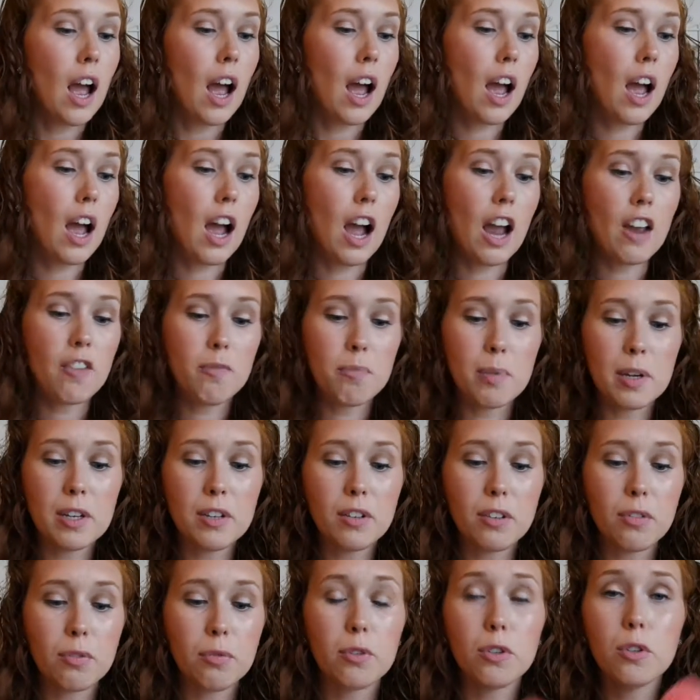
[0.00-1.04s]
I've
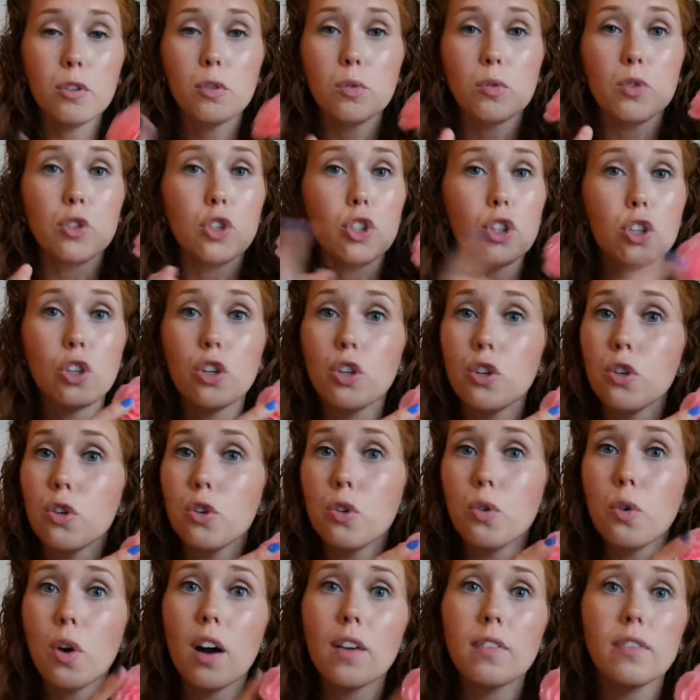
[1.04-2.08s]
been through
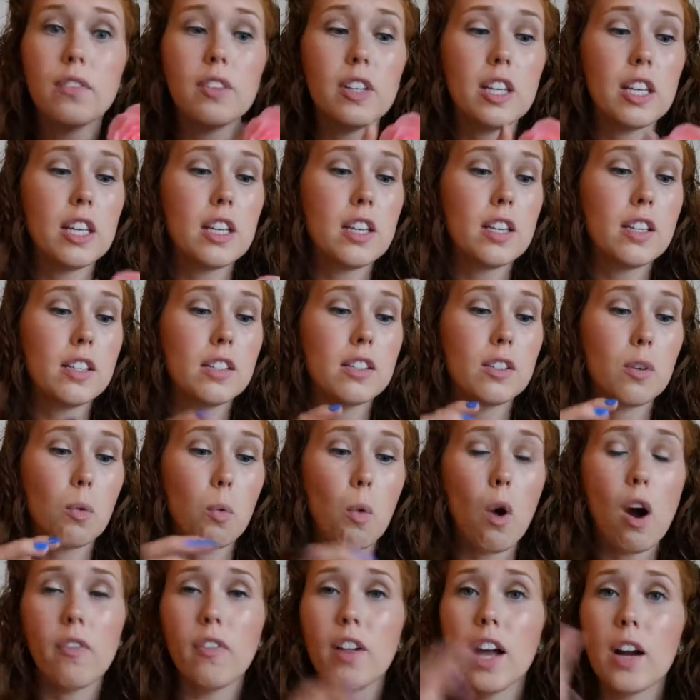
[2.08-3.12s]
two of these
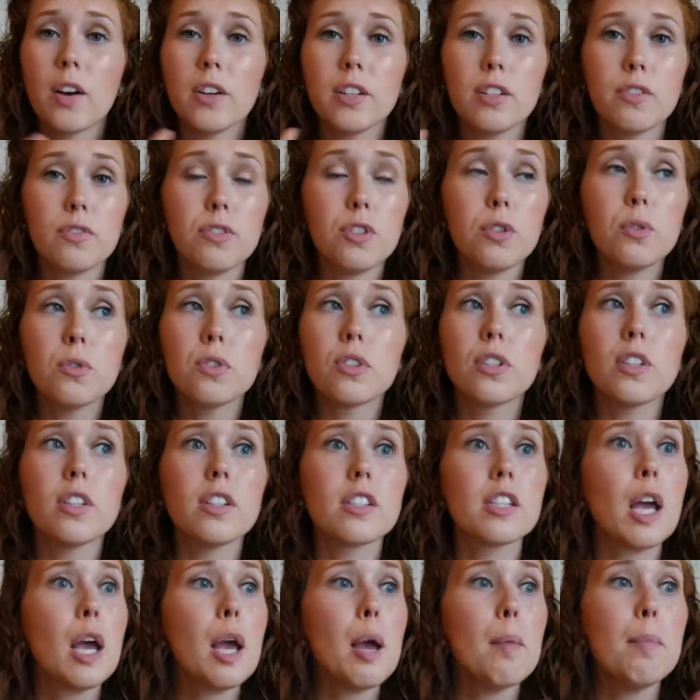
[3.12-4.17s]
Wallflower diffusers.
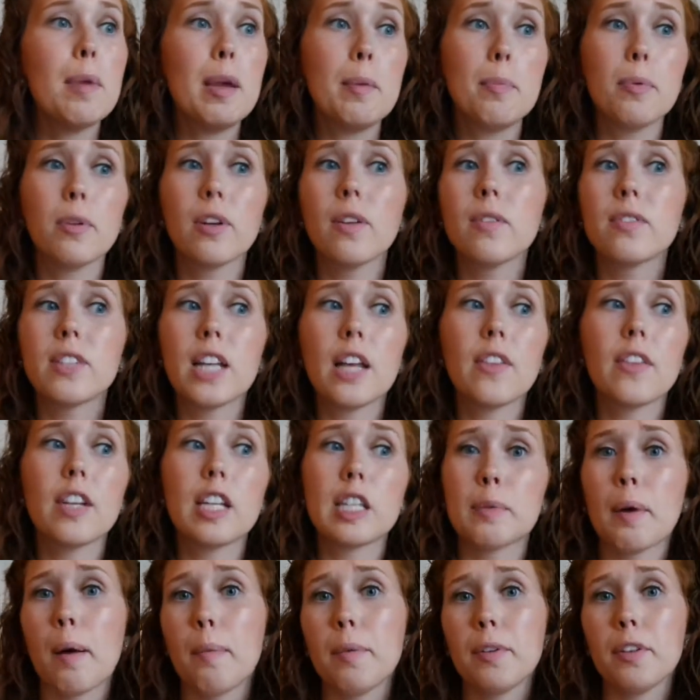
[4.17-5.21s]
People have said that
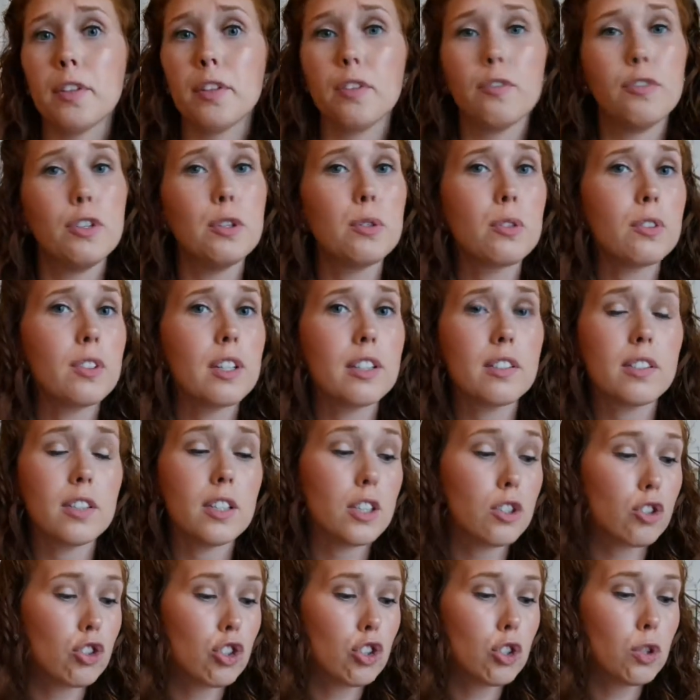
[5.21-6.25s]
it's probably the diffuser that's the
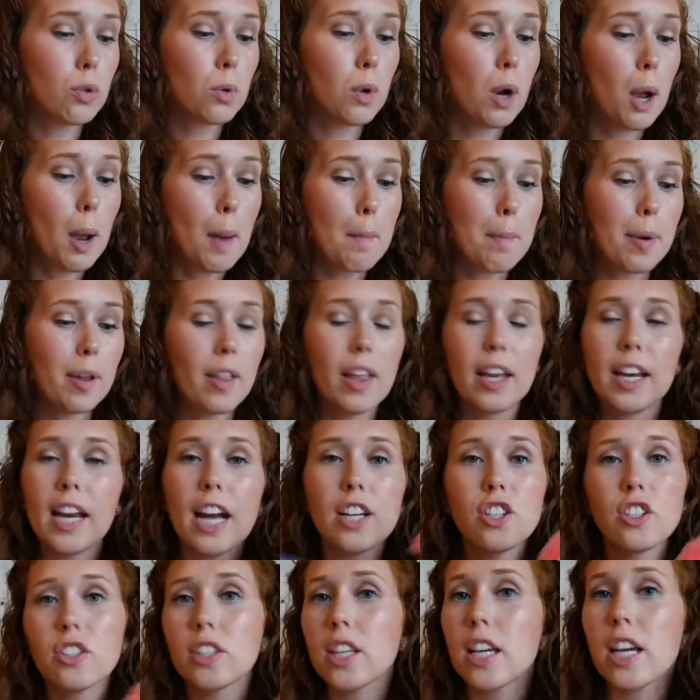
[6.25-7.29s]
issue, but like,
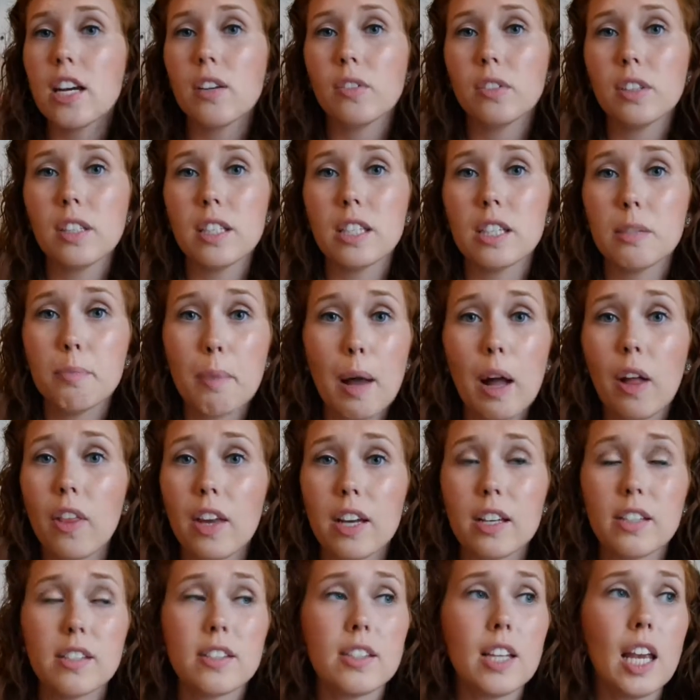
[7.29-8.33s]
I just can't really smell
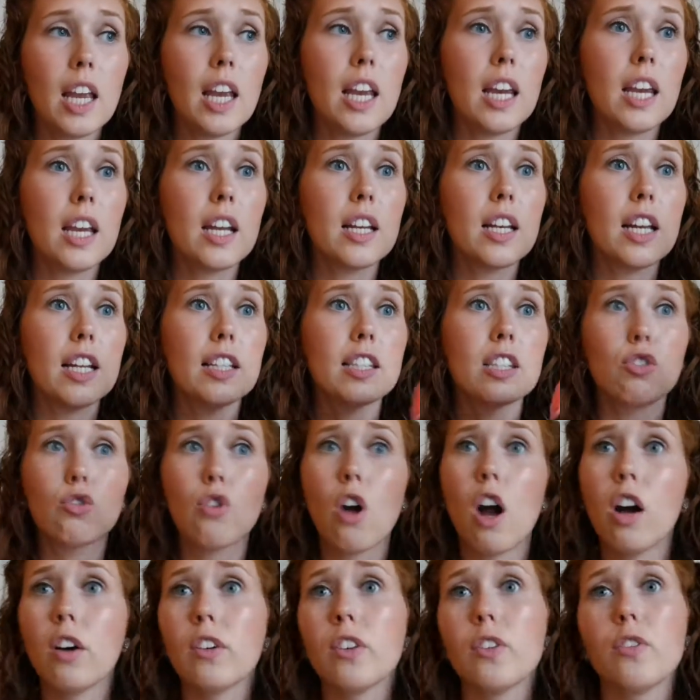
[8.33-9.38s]
this. And it's
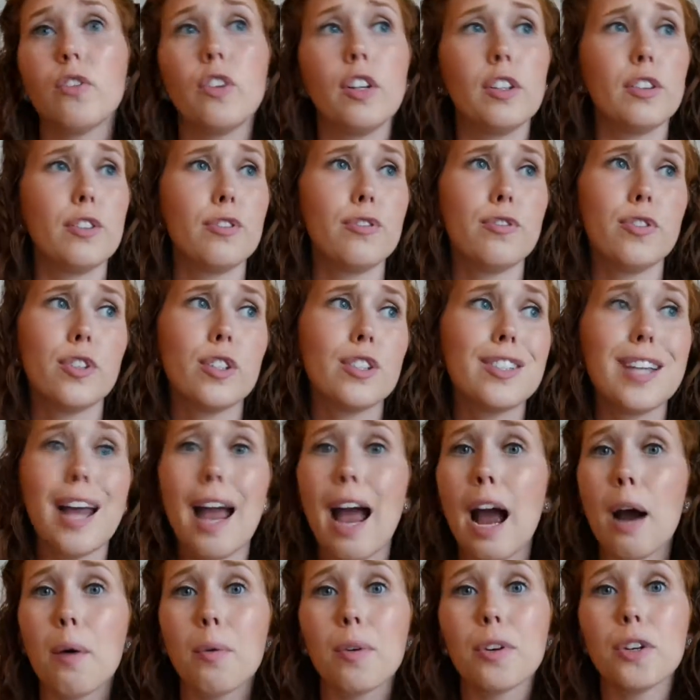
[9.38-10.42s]
stronger the first
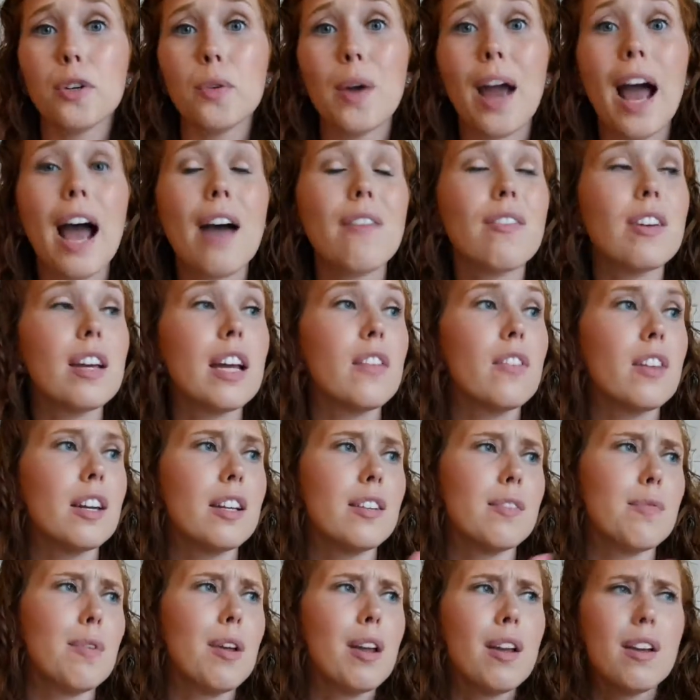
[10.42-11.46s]
hour you have it, and then
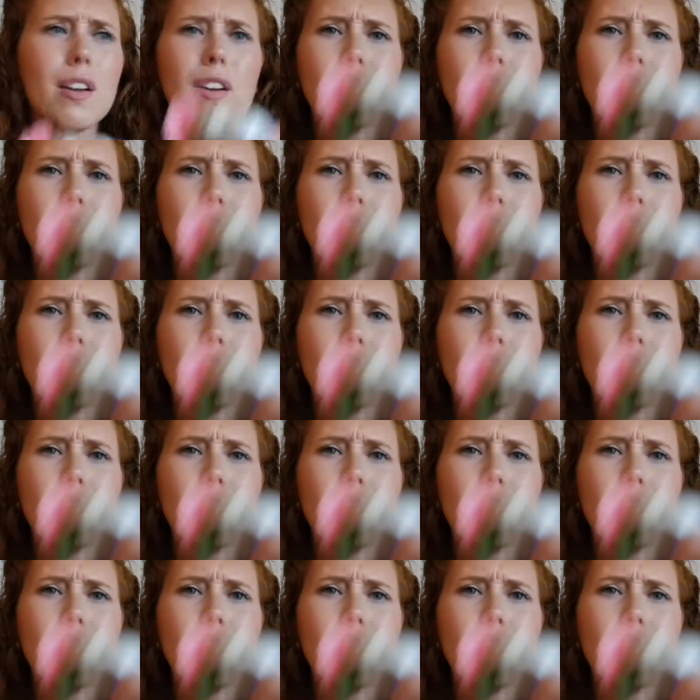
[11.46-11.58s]
it